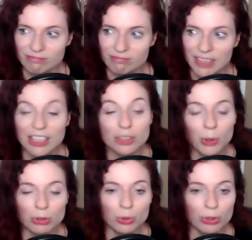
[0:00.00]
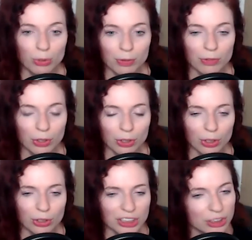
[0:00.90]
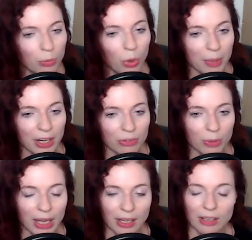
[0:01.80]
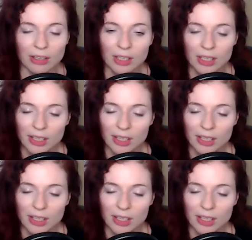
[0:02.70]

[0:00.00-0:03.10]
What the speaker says: he spoke to a group of girls and some women as well